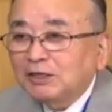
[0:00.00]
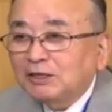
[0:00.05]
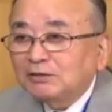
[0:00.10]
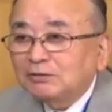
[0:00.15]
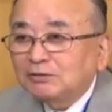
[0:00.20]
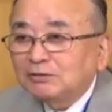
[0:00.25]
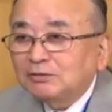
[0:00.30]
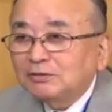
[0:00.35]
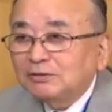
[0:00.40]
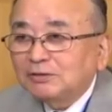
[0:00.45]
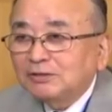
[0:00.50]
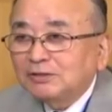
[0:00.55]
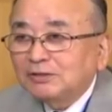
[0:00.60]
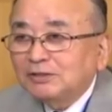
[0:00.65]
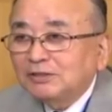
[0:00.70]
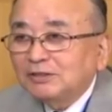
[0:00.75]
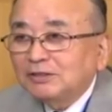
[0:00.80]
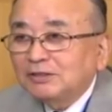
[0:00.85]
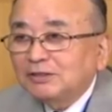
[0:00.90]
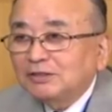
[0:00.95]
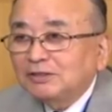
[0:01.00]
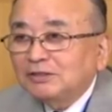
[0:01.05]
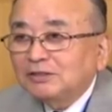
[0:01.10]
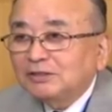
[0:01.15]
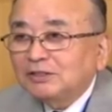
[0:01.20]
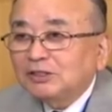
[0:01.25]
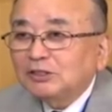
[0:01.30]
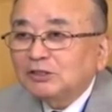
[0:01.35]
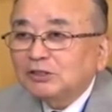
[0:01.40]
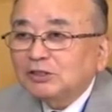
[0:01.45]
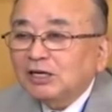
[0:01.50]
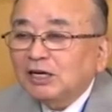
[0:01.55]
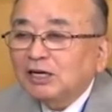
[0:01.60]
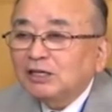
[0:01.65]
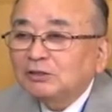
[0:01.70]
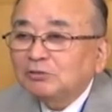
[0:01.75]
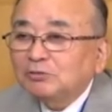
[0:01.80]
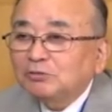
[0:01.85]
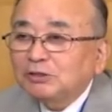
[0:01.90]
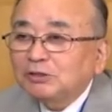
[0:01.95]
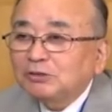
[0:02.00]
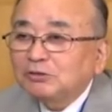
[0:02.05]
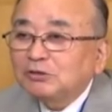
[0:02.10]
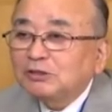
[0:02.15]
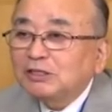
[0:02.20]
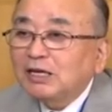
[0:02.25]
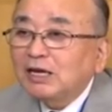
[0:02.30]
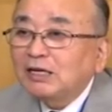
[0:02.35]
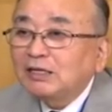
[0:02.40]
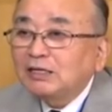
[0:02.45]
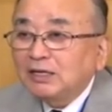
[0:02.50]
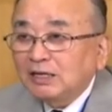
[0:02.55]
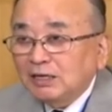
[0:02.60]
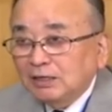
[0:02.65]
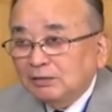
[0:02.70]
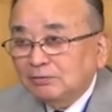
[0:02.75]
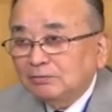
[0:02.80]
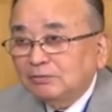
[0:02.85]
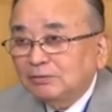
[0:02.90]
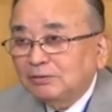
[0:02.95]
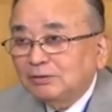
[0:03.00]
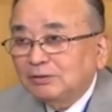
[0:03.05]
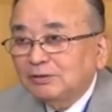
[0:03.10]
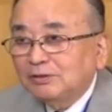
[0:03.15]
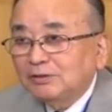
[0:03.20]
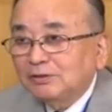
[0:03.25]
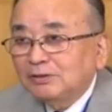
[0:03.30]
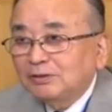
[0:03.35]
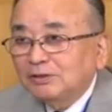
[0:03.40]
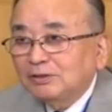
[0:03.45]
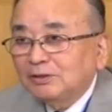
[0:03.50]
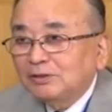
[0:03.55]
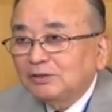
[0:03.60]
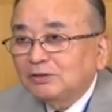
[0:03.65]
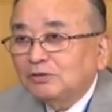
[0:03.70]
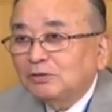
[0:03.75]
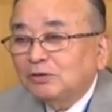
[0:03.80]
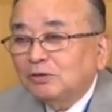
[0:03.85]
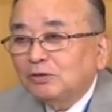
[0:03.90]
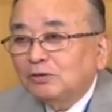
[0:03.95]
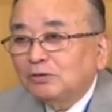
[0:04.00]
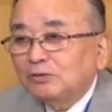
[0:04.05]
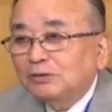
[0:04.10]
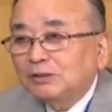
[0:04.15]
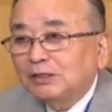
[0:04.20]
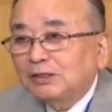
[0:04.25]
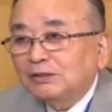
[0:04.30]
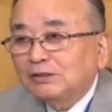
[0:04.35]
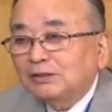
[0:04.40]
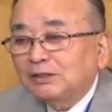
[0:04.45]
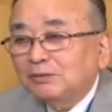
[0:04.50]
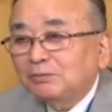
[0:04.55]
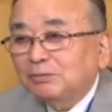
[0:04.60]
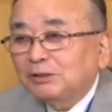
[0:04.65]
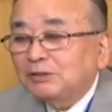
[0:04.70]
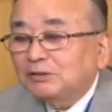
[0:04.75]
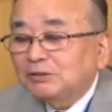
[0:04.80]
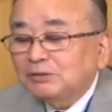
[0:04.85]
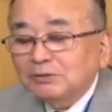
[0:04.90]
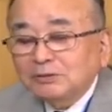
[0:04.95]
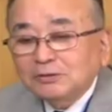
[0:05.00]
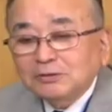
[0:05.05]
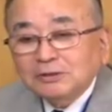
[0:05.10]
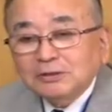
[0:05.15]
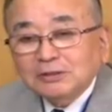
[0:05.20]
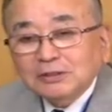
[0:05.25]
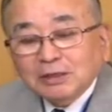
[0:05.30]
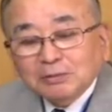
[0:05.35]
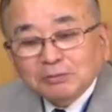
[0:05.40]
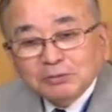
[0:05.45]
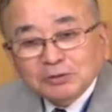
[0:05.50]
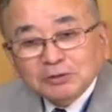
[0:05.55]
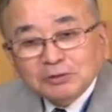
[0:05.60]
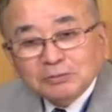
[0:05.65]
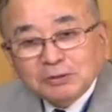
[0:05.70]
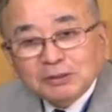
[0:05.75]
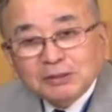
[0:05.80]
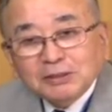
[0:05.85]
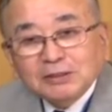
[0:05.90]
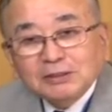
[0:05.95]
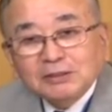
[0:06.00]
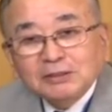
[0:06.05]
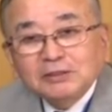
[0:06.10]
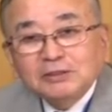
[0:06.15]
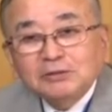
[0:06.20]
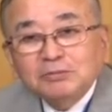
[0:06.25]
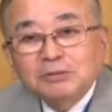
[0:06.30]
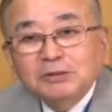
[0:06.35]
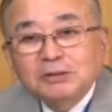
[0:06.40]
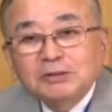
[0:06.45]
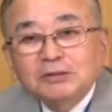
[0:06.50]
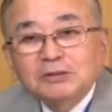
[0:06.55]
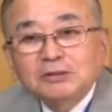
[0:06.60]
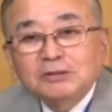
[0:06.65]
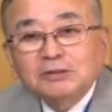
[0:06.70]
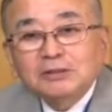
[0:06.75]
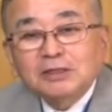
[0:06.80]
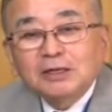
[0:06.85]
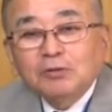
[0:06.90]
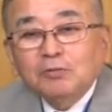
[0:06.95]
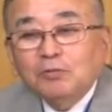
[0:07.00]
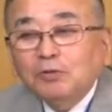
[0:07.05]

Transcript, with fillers: get? Just 110 yen. So that, uh, but uh, it comes to be a little bit, uh, say,